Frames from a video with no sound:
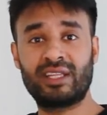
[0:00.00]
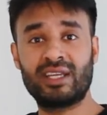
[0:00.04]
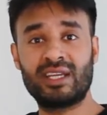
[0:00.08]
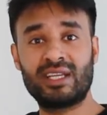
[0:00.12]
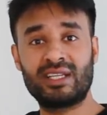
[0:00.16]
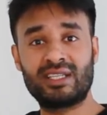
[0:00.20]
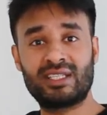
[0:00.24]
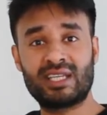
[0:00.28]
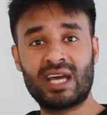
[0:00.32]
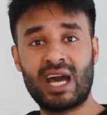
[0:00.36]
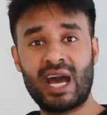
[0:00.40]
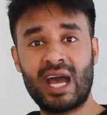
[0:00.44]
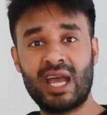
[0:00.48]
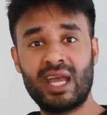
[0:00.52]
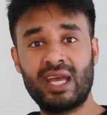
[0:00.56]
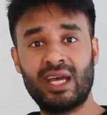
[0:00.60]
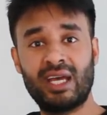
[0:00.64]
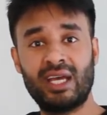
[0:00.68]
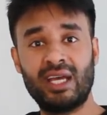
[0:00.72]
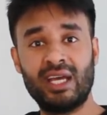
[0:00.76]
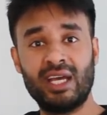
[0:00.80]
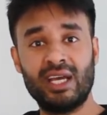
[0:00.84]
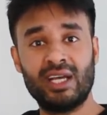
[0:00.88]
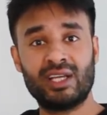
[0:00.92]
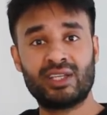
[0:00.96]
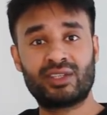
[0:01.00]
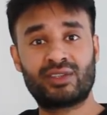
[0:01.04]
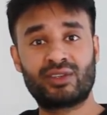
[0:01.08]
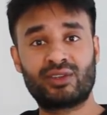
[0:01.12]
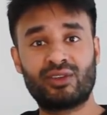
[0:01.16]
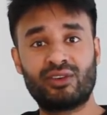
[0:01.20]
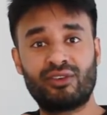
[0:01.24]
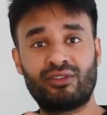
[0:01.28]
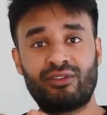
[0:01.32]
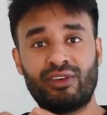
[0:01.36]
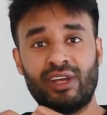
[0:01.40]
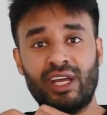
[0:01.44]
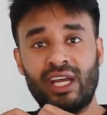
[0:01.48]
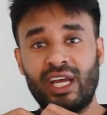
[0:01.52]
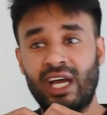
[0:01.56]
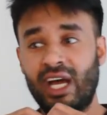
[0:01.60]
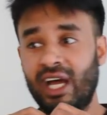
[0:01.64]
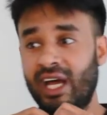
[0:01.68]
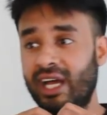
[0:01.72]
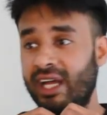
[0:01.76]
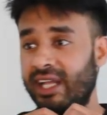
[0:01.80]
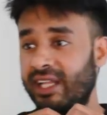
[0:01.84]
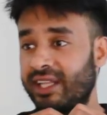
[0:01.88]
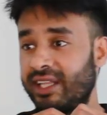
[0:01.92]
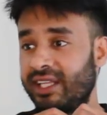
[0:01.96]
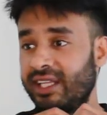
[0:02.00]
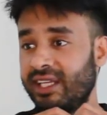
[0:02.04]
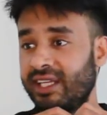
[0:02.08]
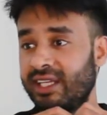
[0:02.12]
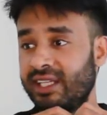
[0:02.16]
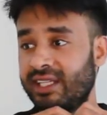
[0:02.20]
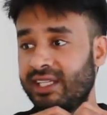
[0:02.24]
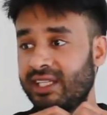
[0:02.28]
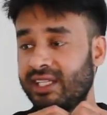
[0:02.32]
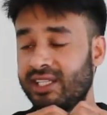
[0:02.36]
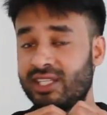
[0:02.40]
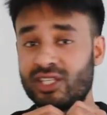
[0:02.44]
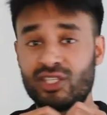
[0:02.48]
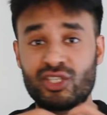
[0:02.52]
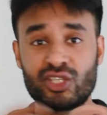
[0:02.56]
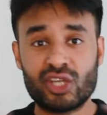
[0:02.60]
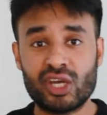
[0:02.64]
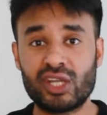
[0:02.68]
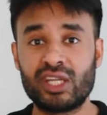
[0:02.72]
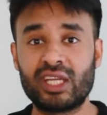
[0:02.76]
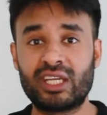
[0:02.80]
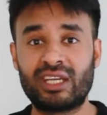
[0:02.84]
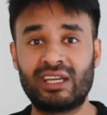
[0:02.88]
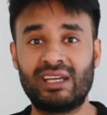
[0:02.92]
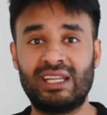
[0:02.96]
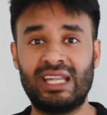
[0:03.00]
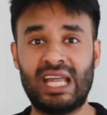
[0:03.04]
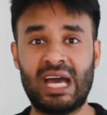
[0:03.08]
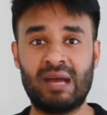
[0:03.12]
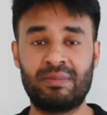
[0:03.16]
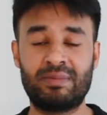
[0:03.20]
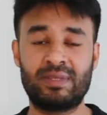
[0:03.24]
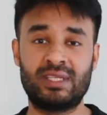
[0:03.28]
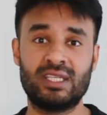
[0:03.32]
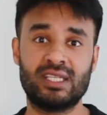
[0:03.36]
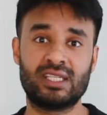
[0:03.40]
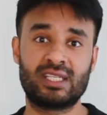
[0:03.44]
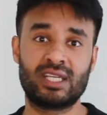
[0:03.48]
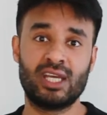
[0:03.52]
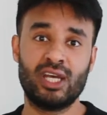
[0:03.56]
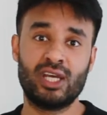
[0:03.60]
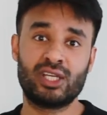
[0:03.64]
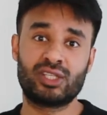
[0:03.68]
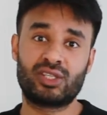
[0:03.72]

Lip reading: the entire sort of the journey collapses.